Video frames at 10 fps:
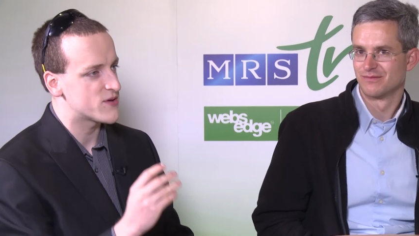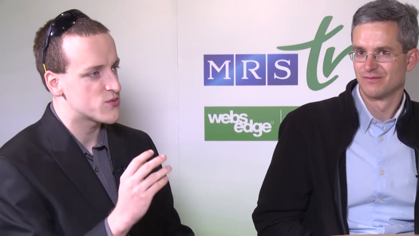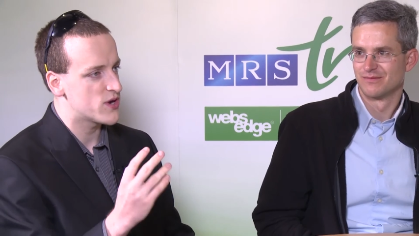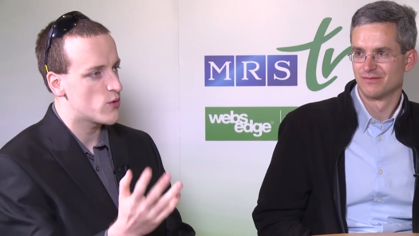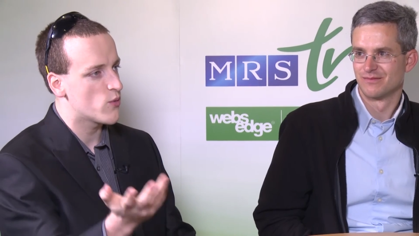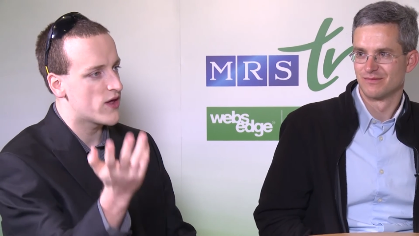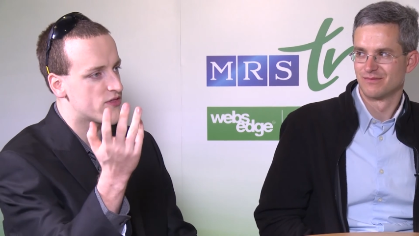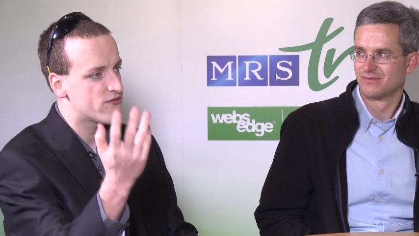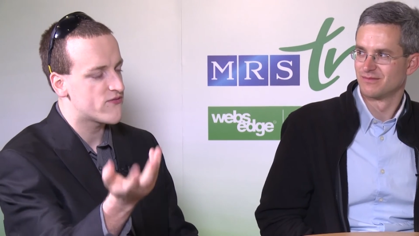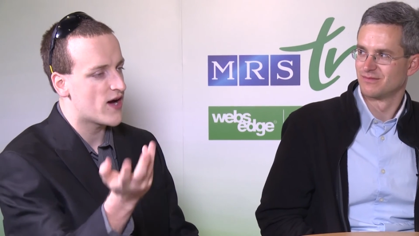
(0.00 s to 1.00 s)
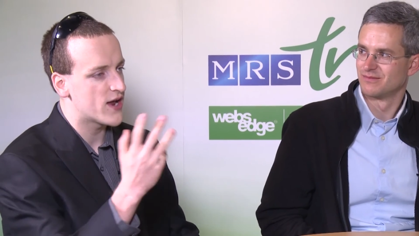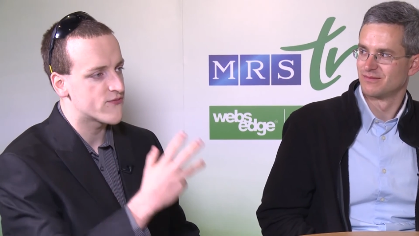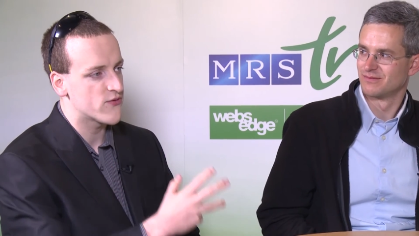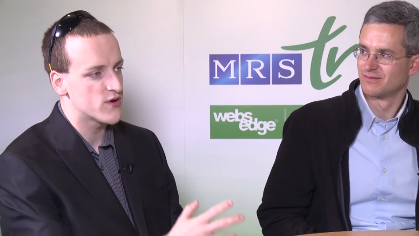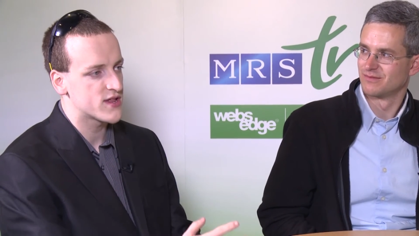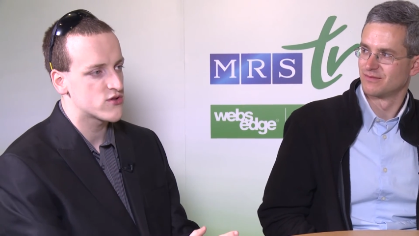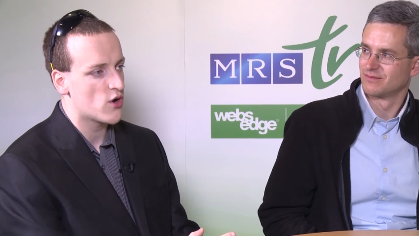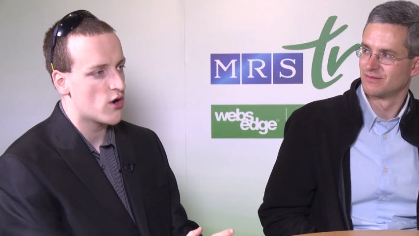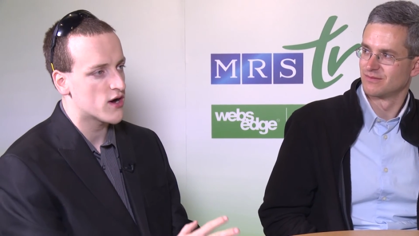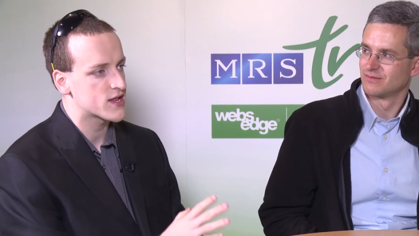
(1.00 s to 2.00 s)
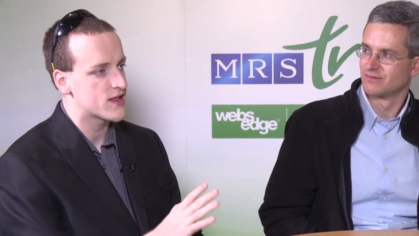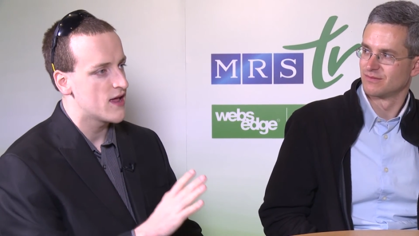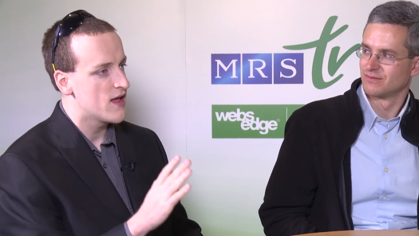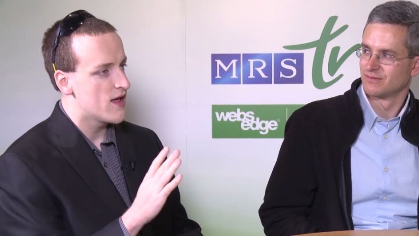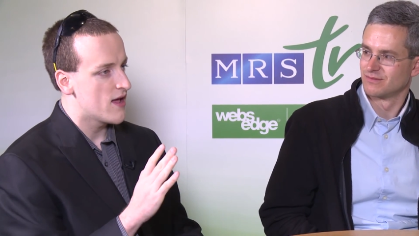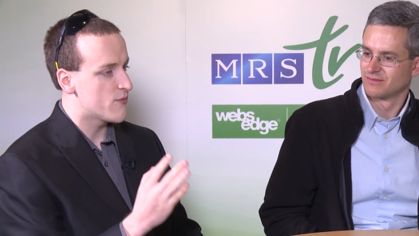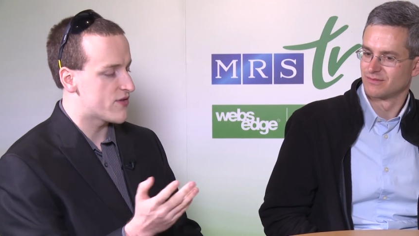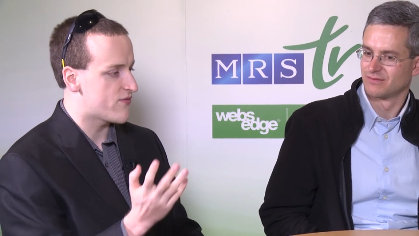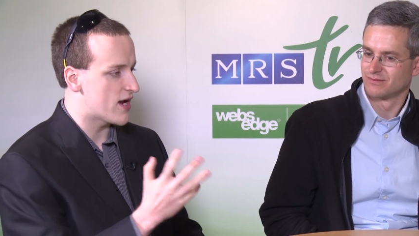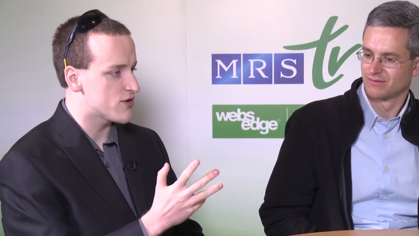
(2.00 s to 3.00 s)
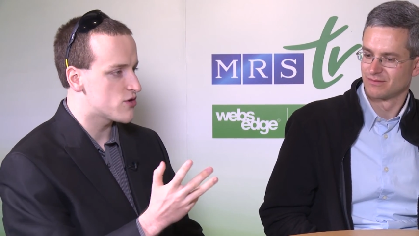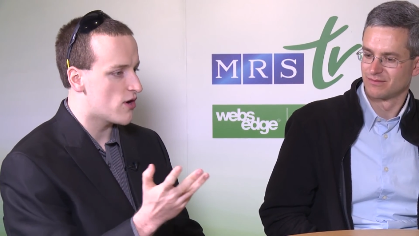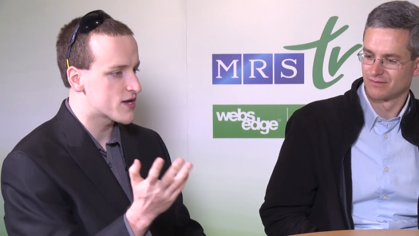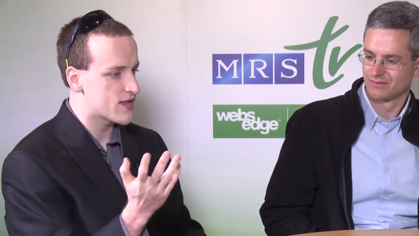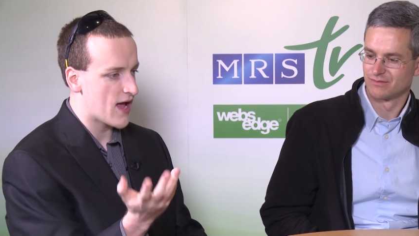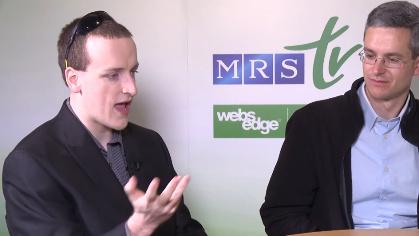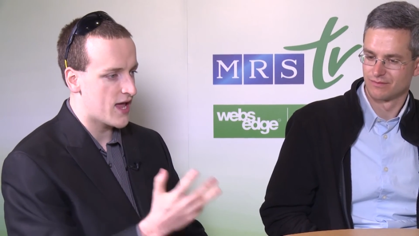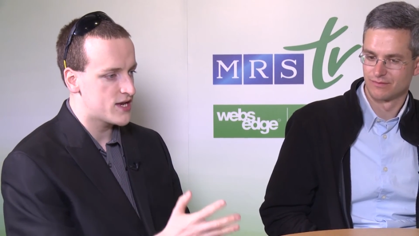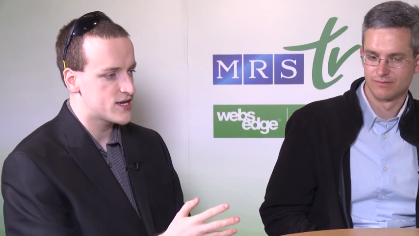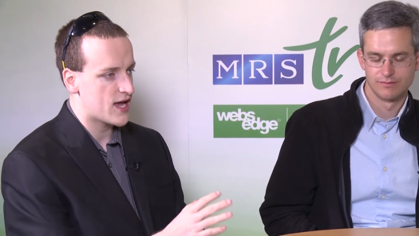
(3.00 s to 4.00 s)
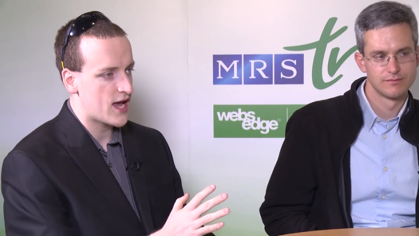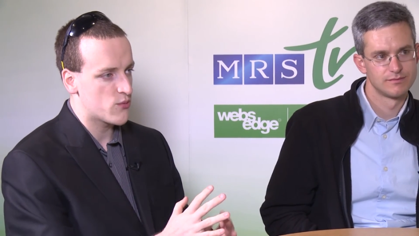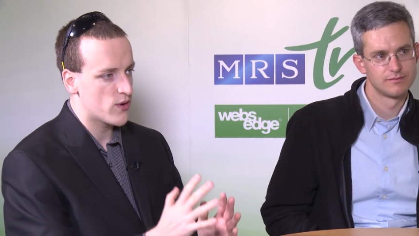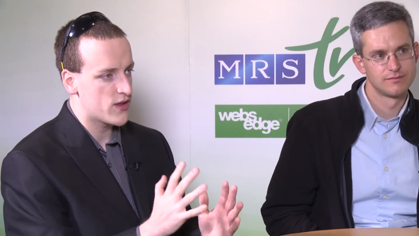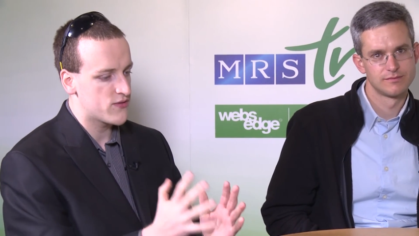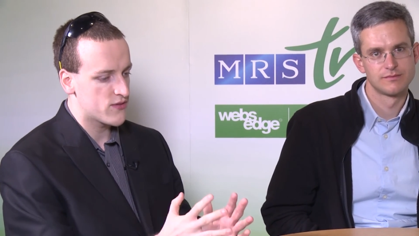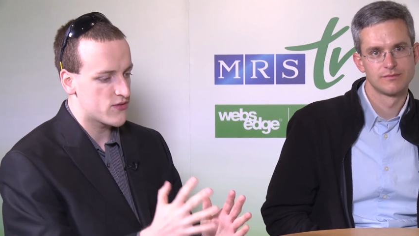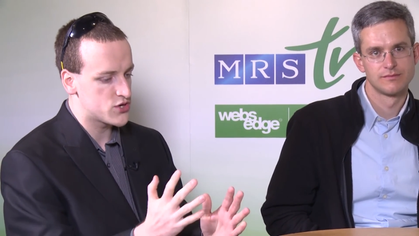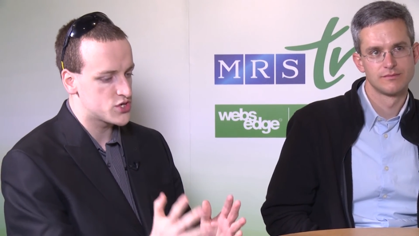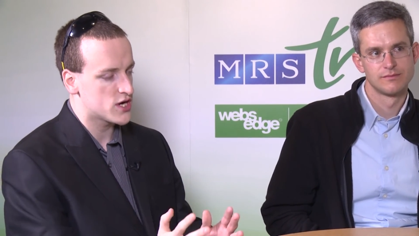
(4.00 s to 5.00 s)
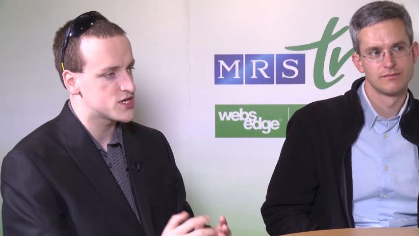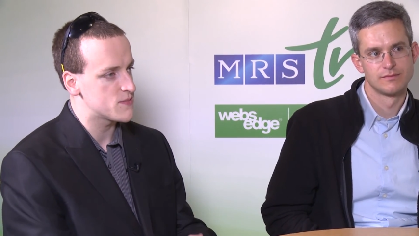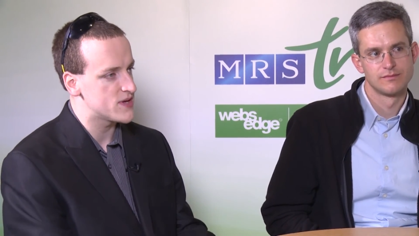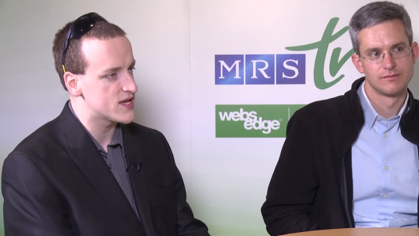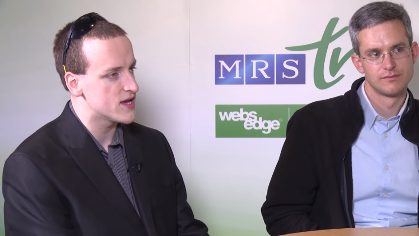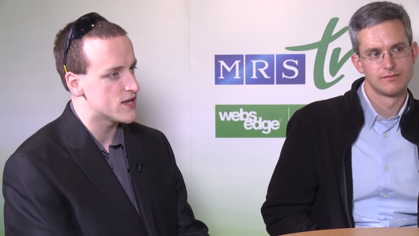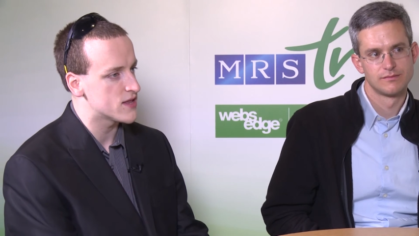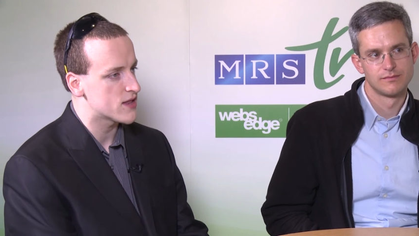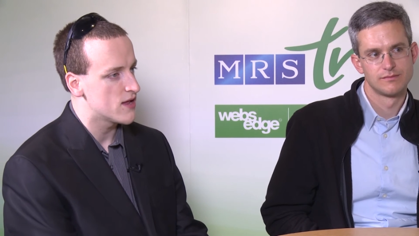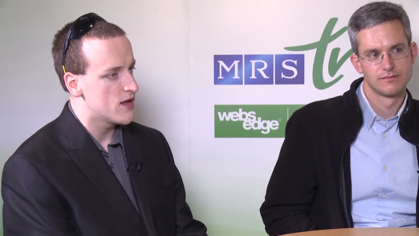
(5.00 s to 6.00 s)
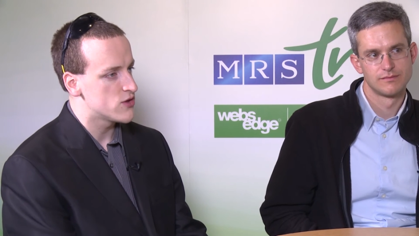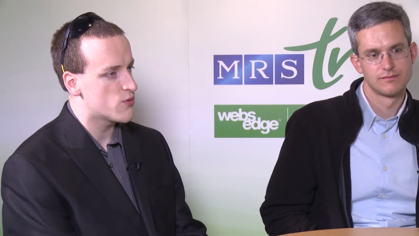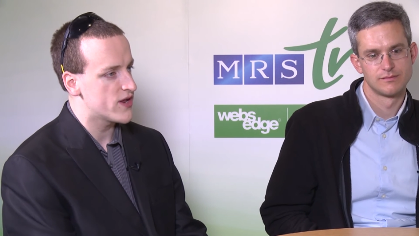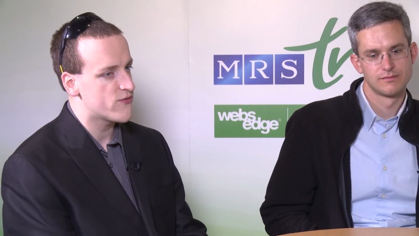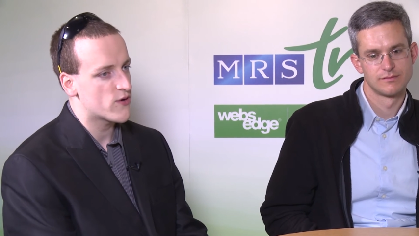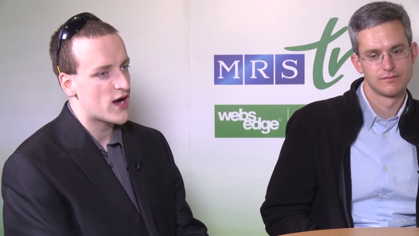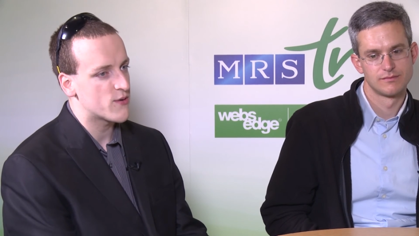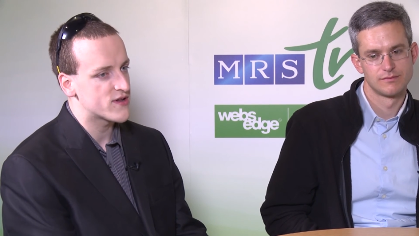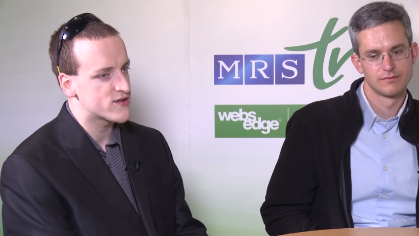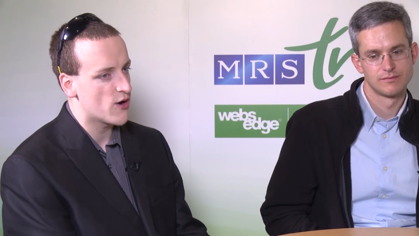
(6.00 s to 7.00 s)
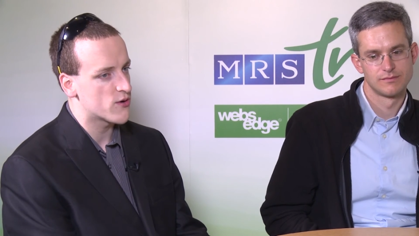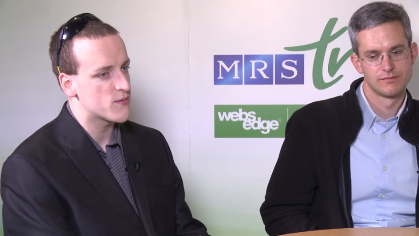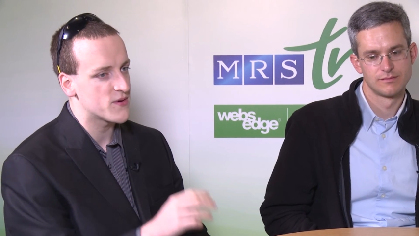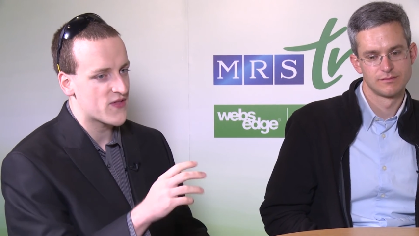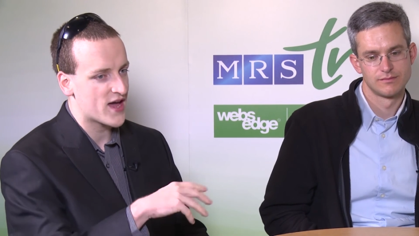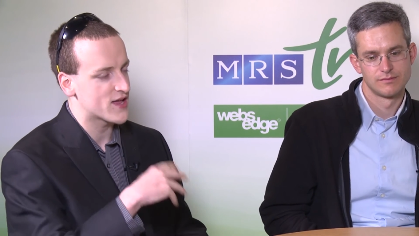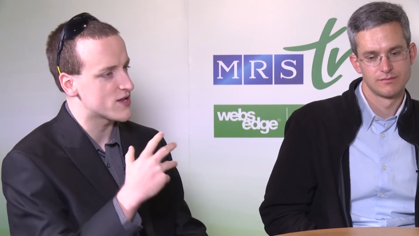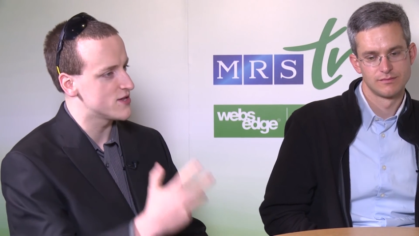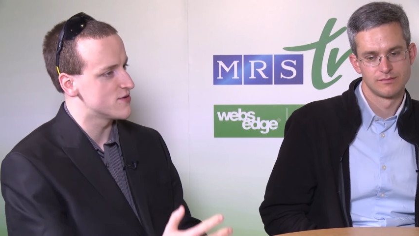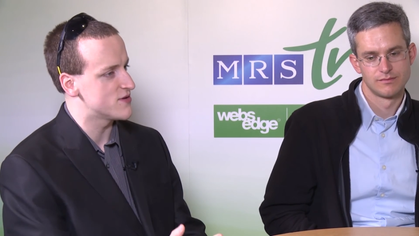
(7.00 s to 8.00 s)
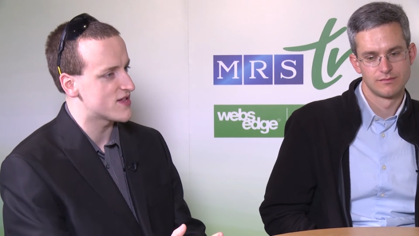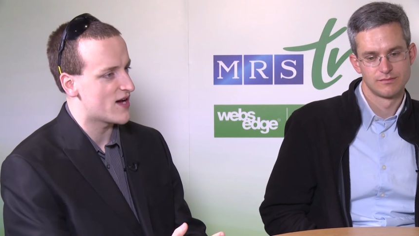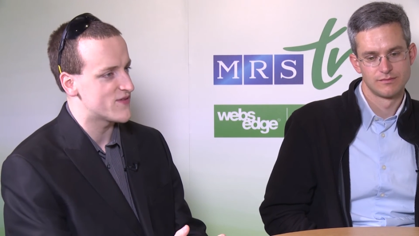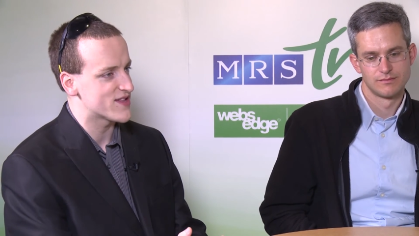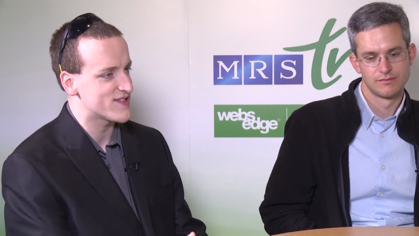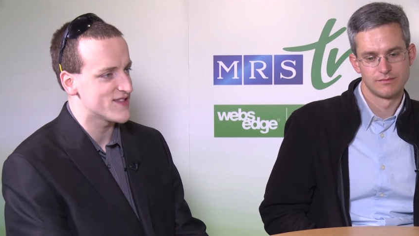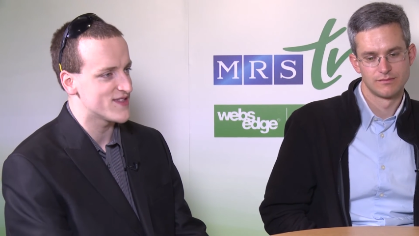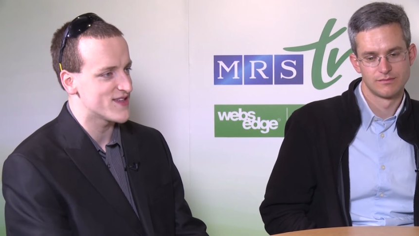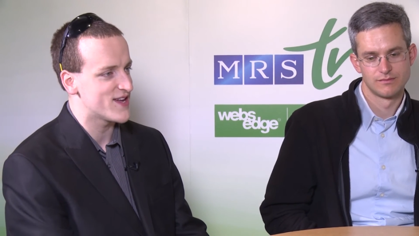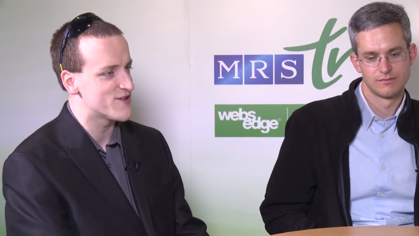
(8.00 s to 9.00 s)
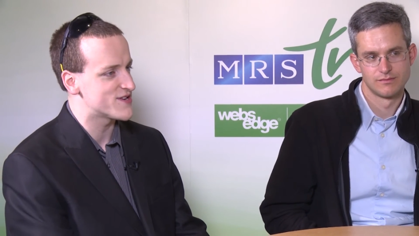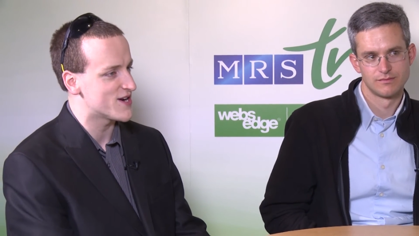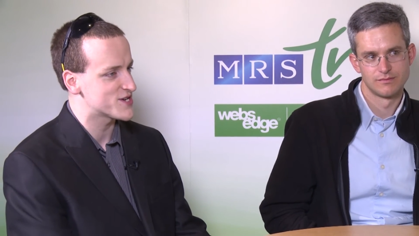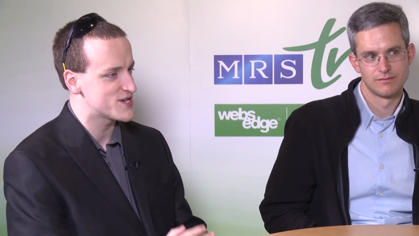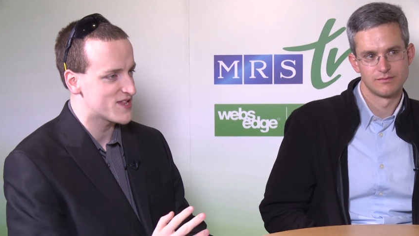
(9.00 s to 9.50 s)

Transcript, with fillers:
Speaker 1: between when the first talks, when the final talks end and when the judging begins. 24 hours total, but that includes obviously the introduction